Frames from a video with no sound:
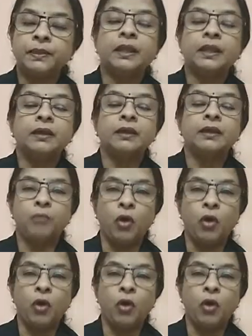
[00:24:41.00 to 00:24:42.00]

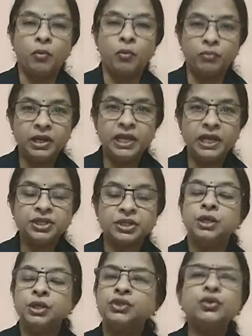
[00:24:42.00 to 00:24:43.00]
Population
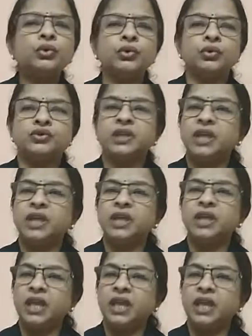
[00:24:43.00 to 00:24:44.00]
2 crores,
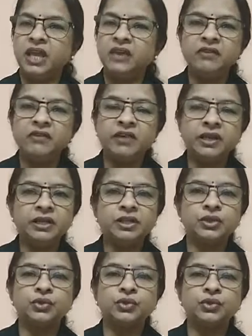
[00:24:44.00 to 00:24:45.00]
equivalent to
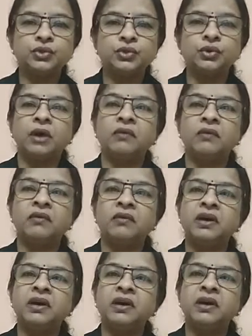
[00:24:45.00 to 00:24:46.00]
our
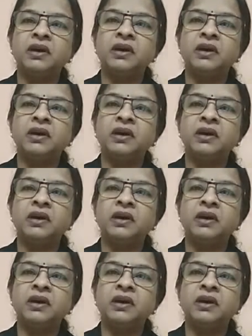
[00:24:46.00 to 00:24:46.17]
Haryana,